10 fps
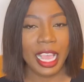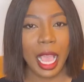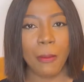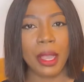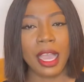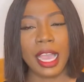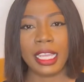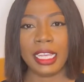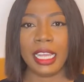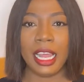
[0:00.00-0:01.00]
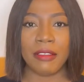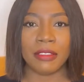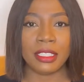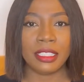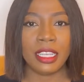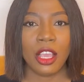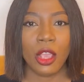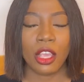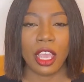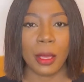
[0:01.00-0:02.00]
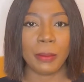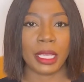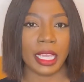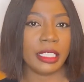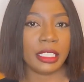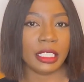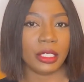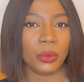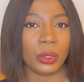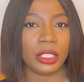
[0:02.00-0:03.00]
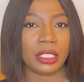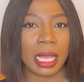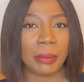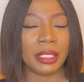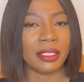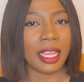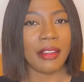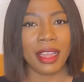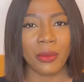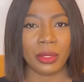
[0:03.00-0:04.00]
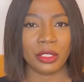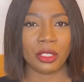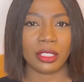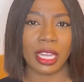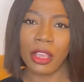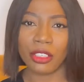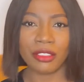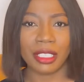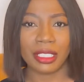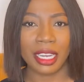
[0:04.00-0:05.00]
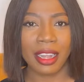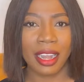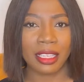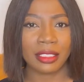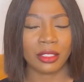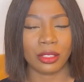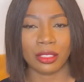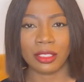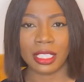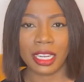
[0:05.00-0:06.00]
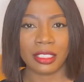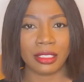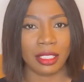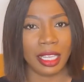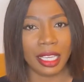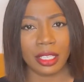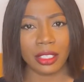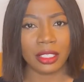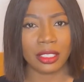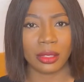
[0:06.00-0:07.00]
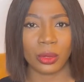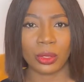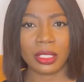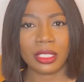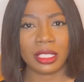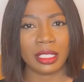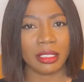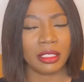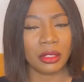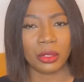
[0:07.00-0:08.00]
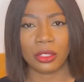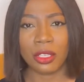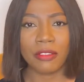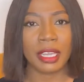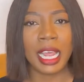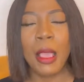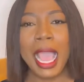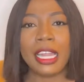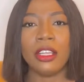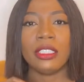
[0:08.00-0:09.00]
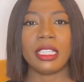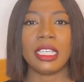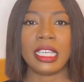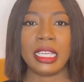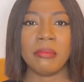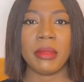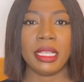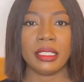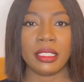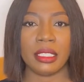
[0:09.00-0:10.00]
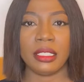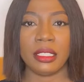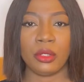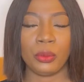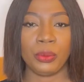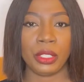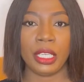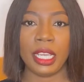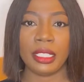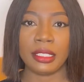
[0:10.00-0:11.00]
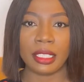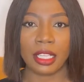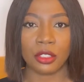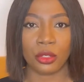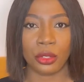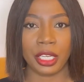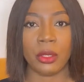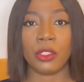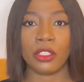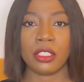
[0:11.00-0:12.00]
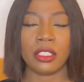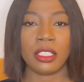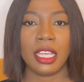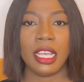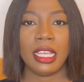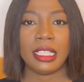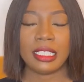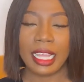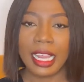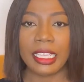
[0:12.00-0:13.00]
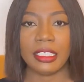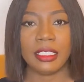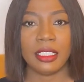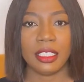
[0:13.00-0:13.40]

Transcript: about how he left KD with Abizaria with just 900 naira to Lagos, or stuff like, I don't think he meant it to be a sad story. He was just telling